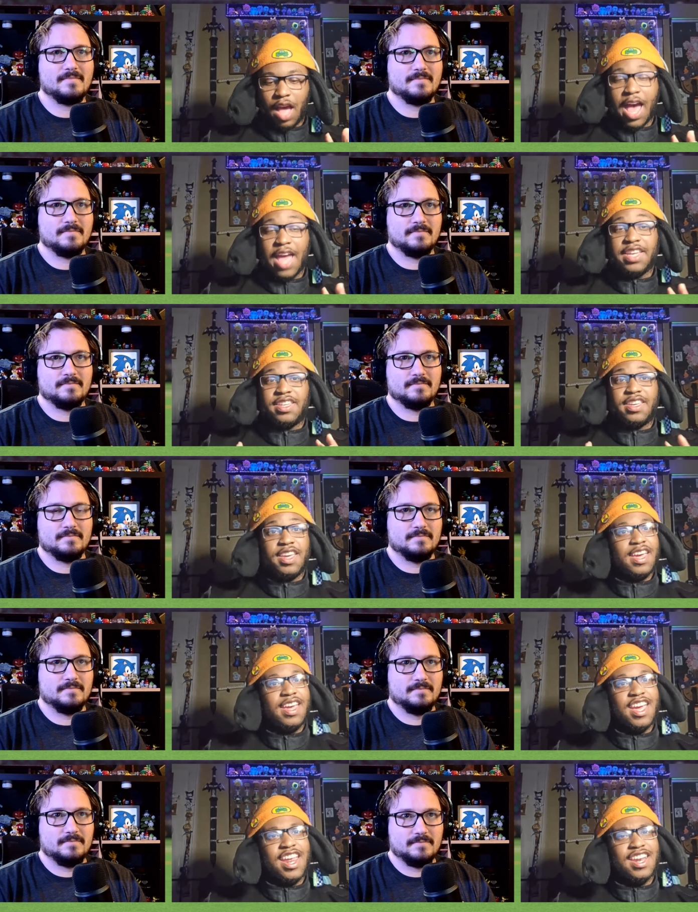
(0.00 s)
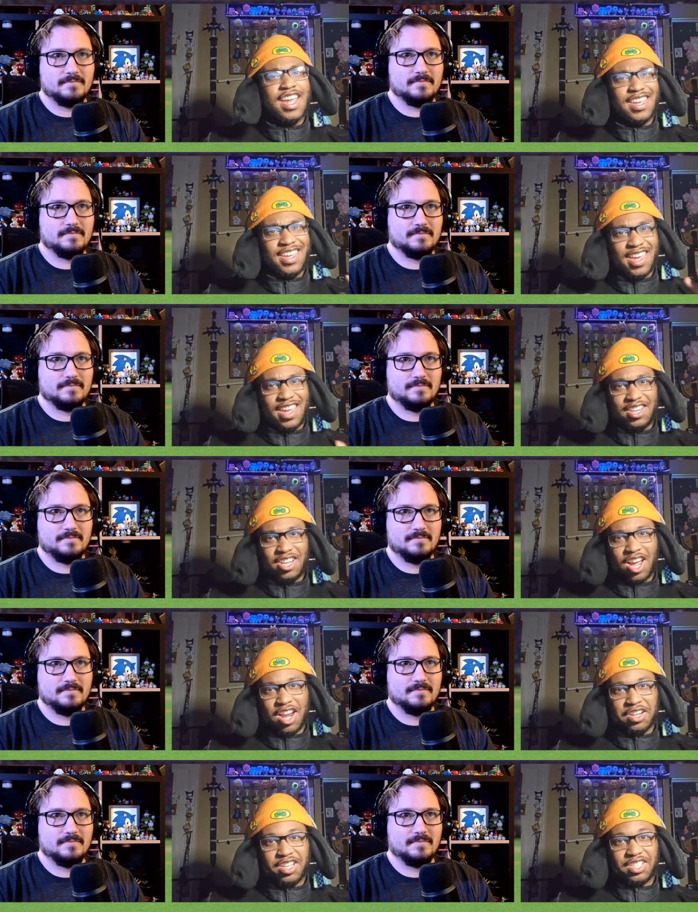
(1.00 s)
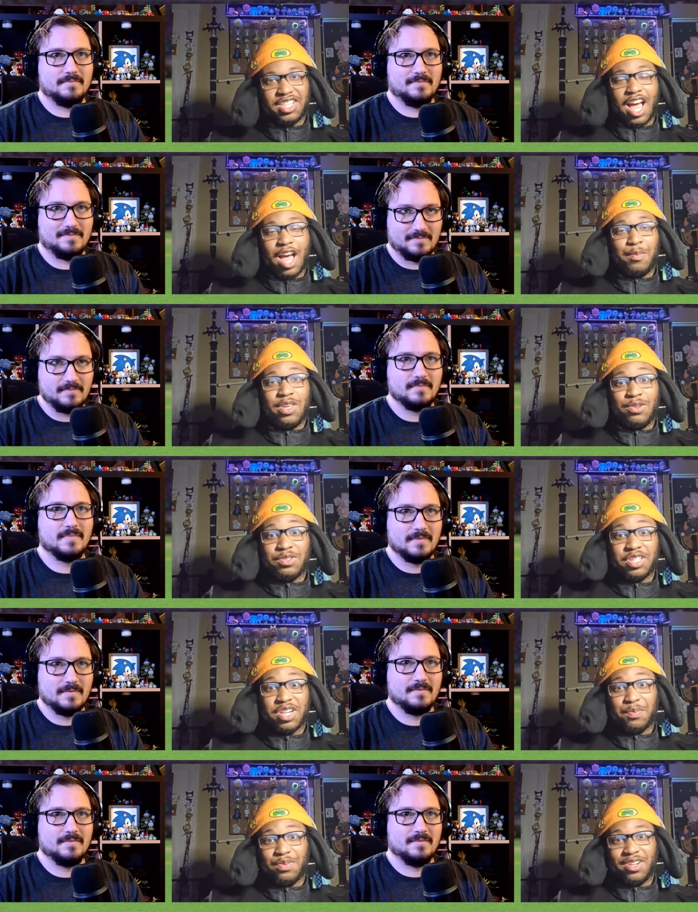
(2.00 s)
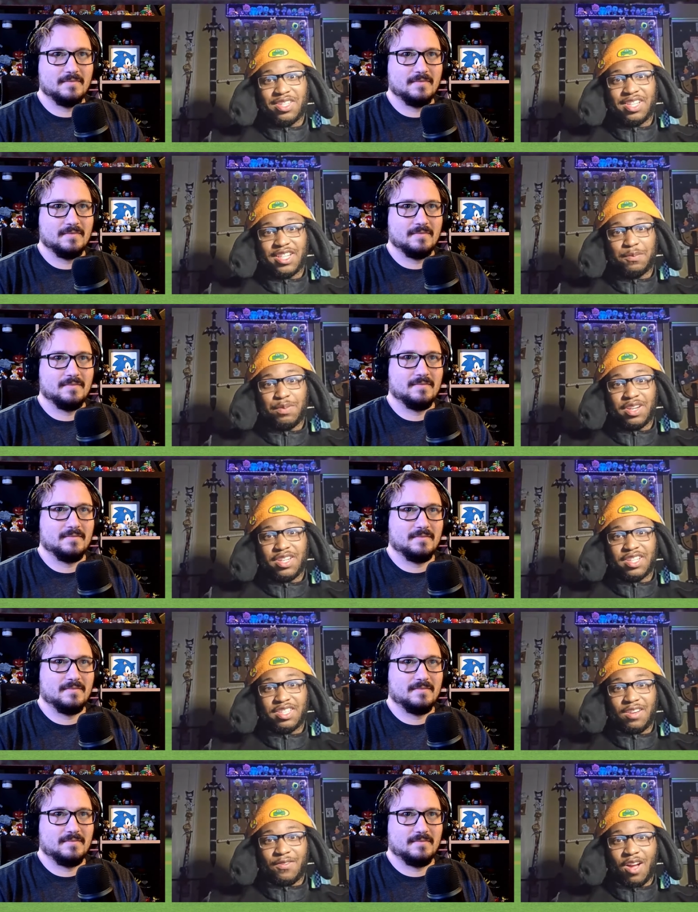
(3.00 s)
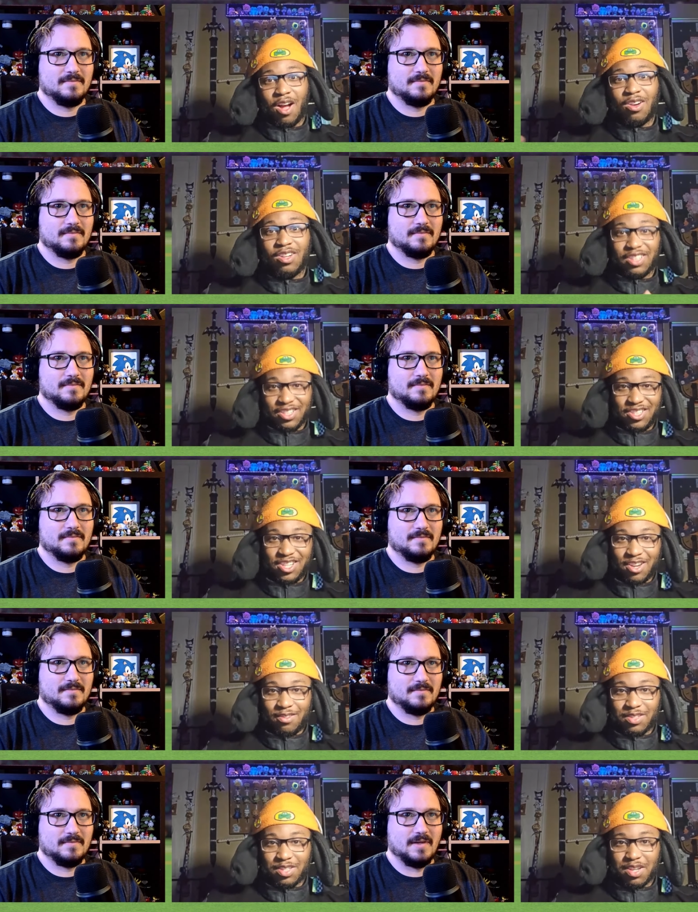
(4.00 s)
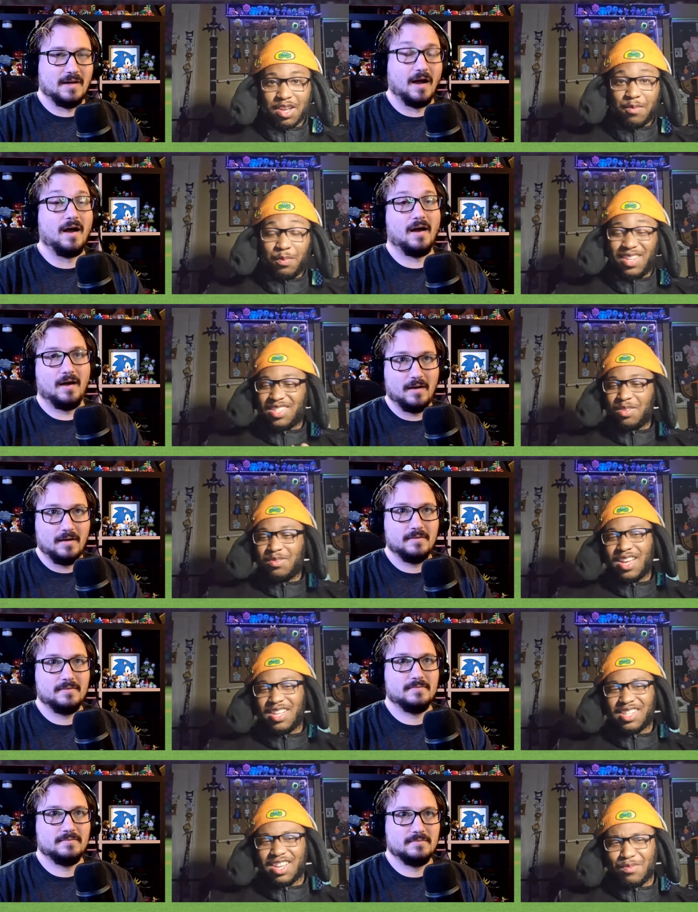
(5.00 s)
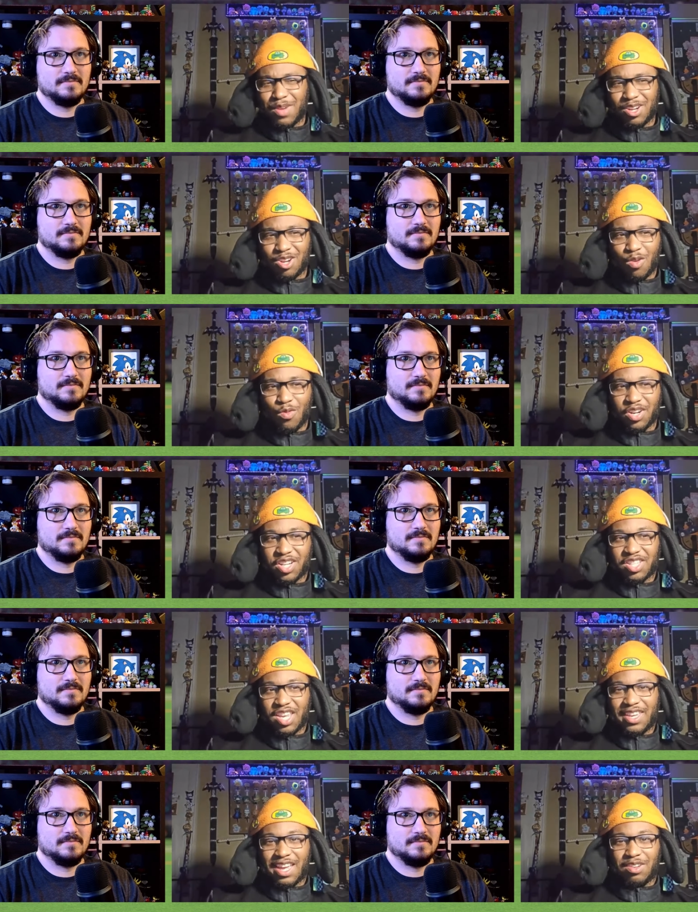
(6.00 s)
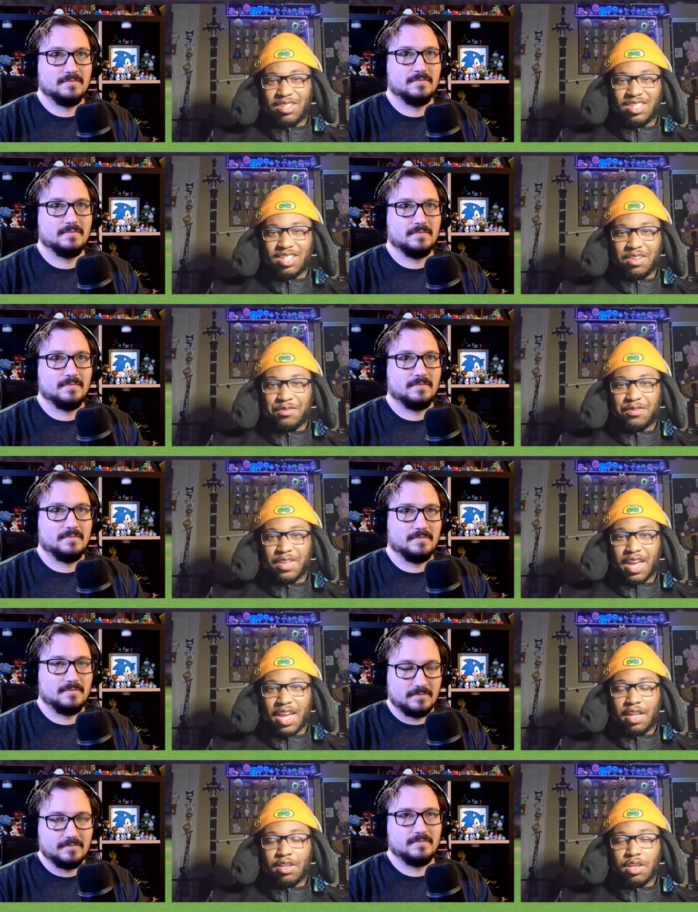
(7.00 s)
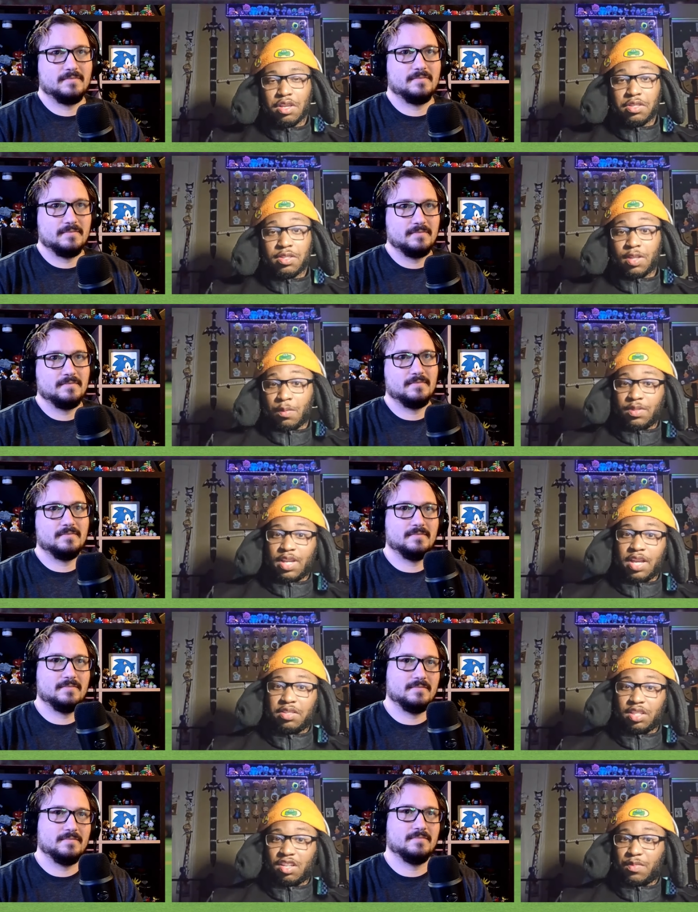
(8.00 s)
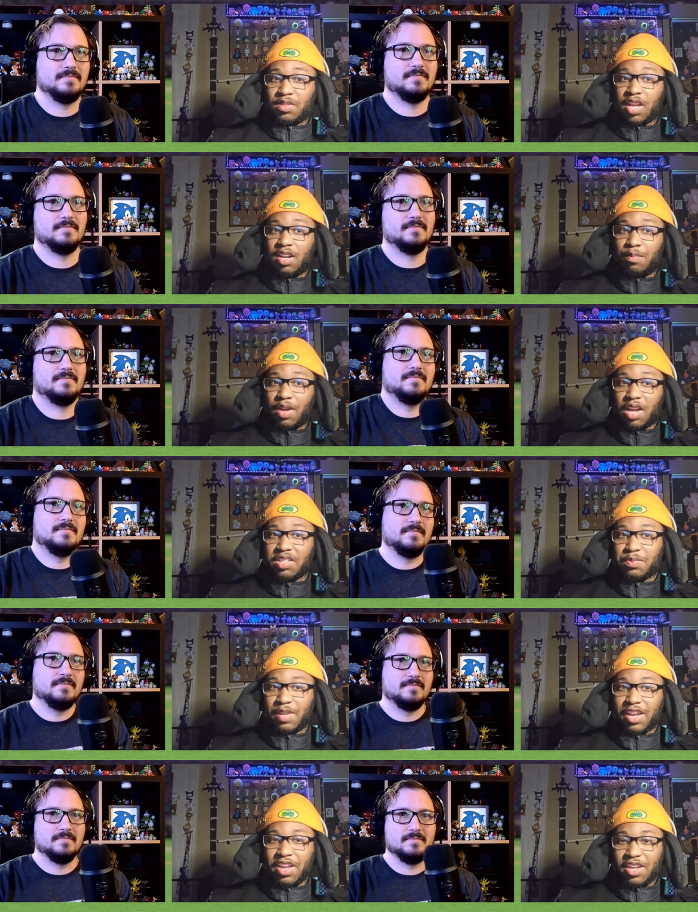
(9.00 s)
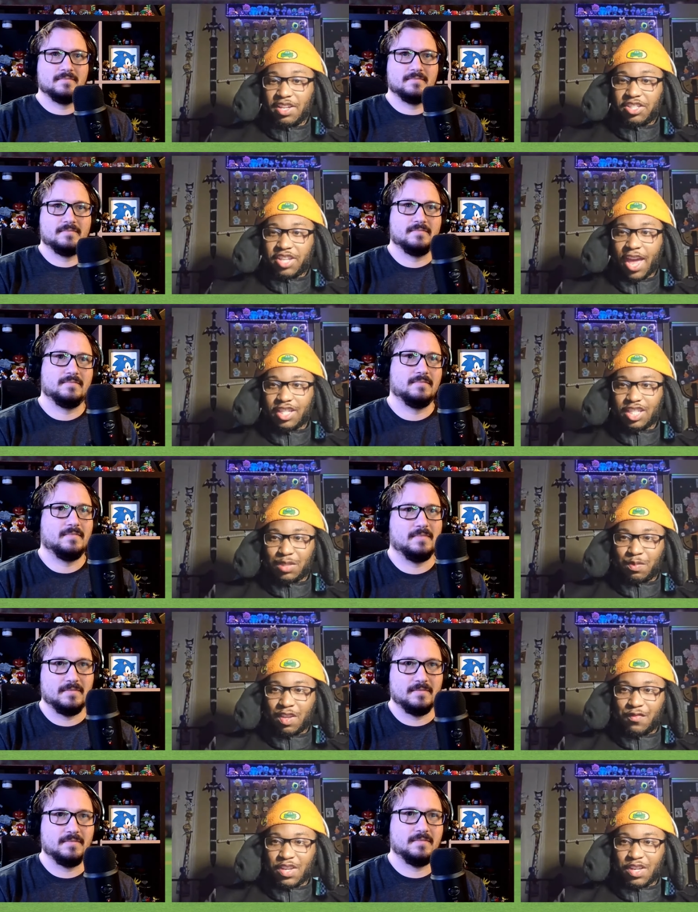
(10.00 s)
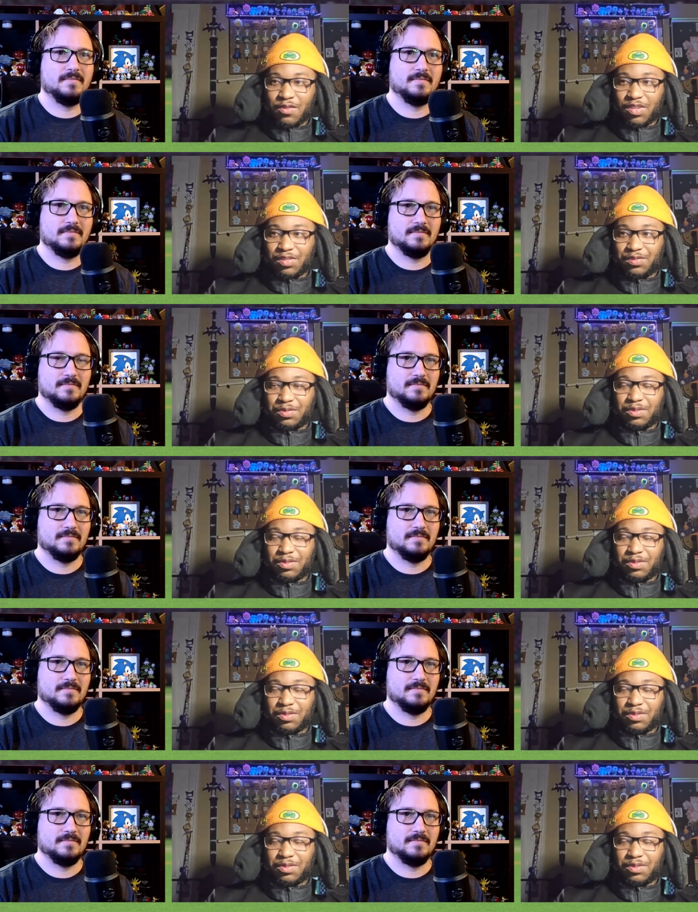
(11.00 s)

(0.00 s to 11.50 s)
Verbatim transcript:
Speaker 1: I can and I cannot because I'm usually the person that's putting the stuff on the shelves. Uh-huh. But sometimes I help my coworker take out the stuff, and sometimes they come inside the box by like specific with